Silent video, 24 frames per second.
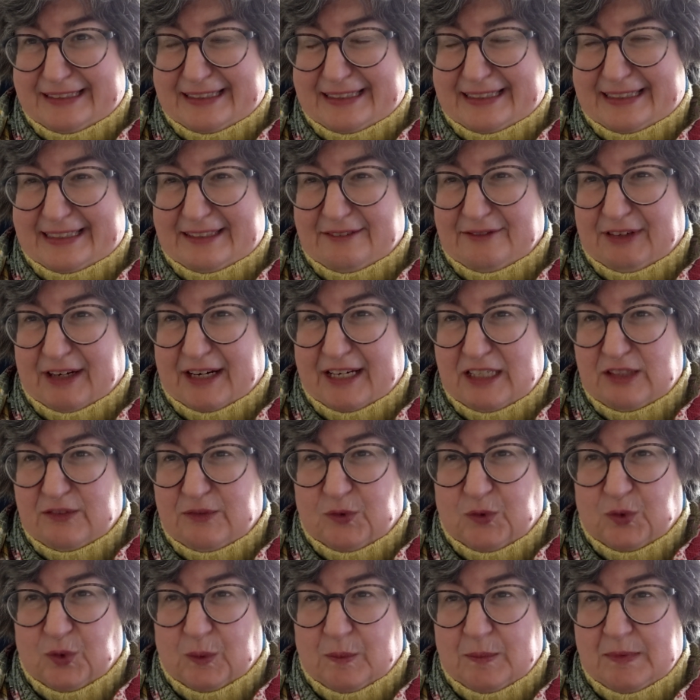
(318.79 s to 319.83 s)
in various
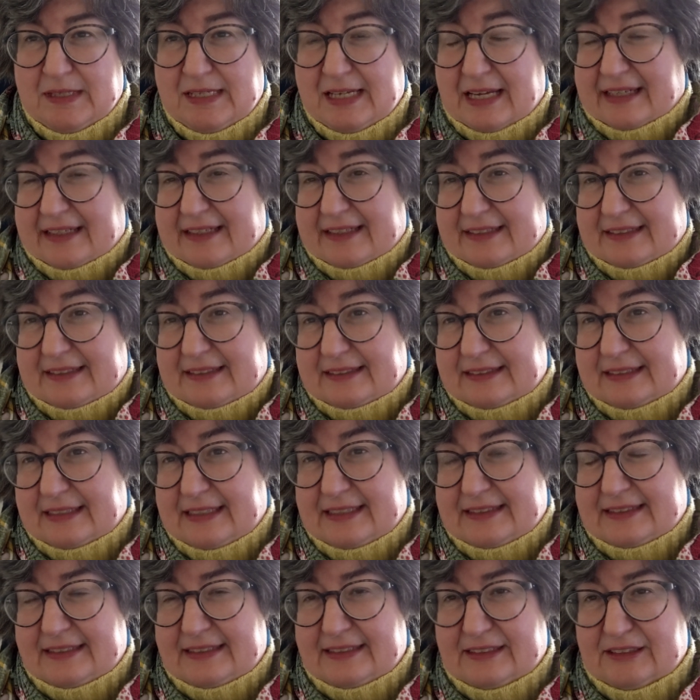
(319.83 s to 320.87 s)
forms, and it's
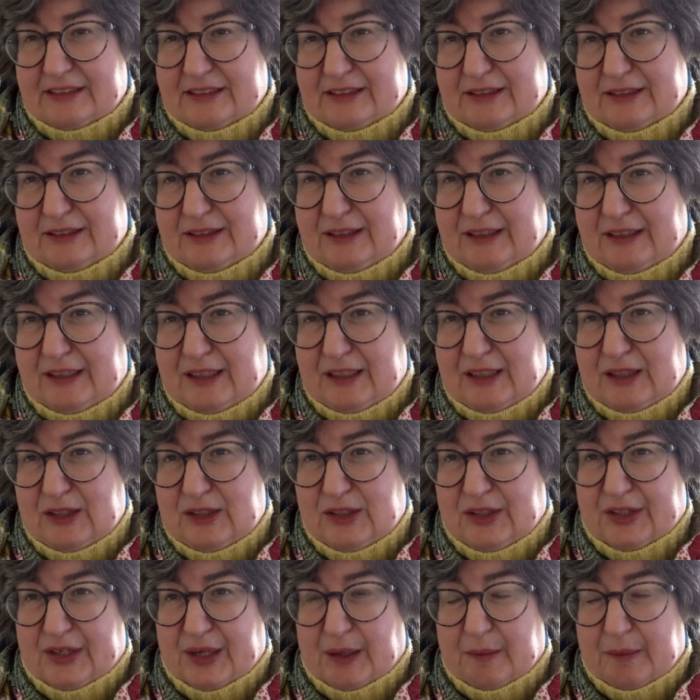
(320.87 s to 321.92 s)
easy to
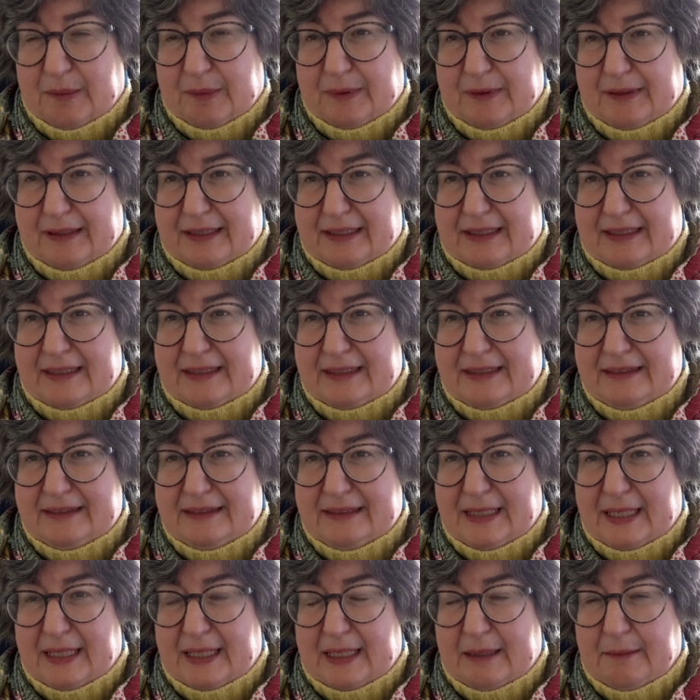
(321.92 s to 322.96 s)
look it up in
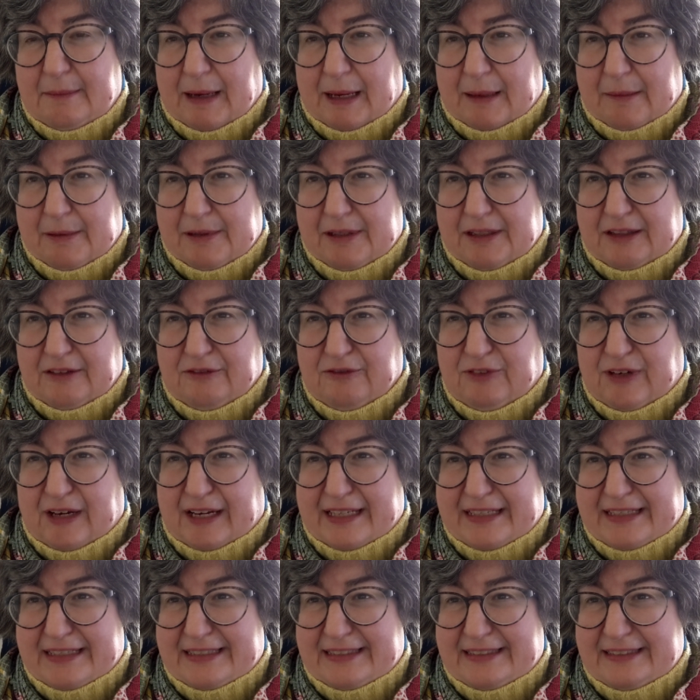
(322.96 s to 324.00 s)
any Bible you can
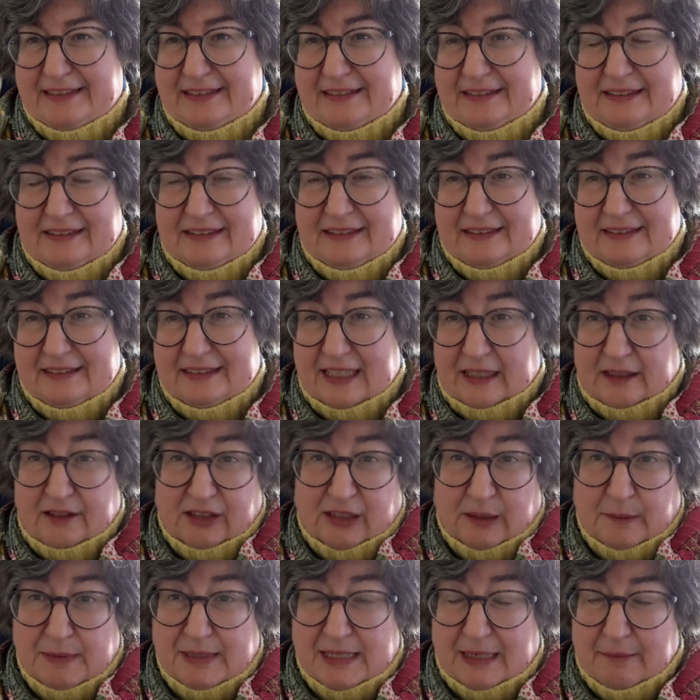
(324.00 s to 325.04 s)
find, and start
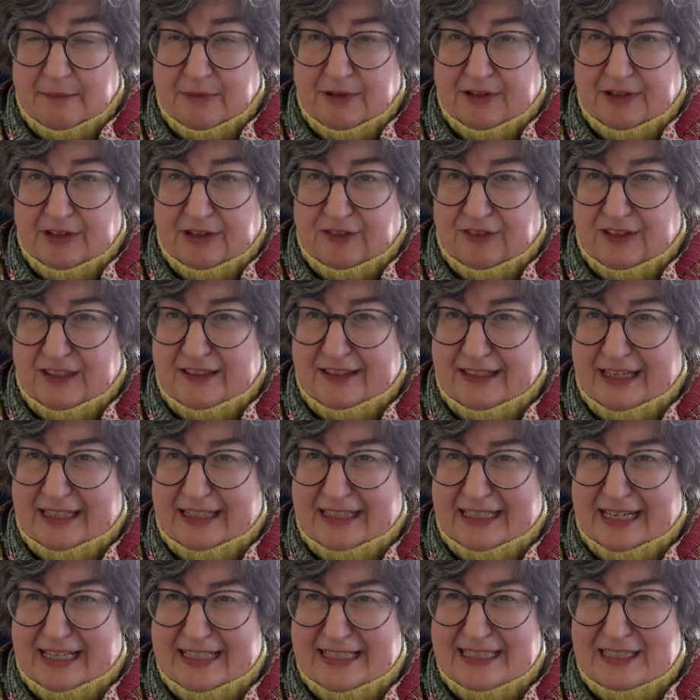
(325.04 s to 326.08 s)
look up Psalm 33, you'll get
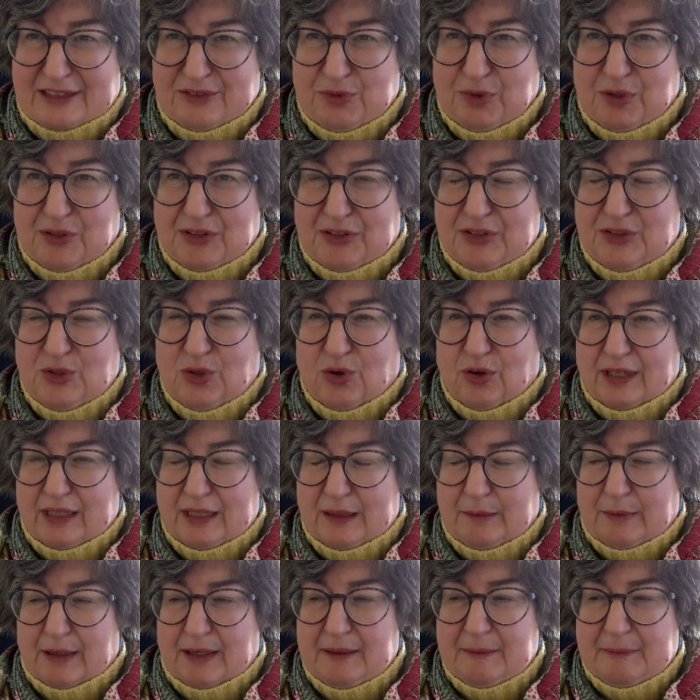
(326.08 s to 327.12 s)
the idea of what they're talking
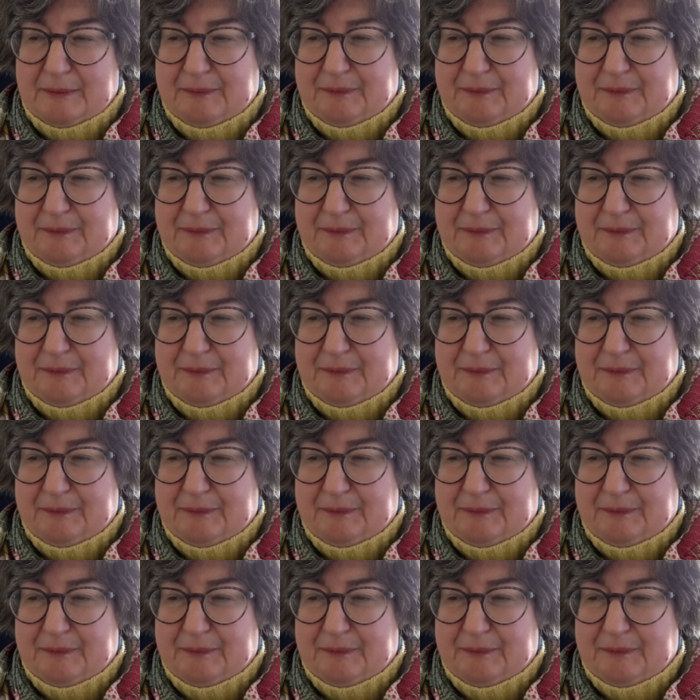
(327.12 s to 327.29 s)
about.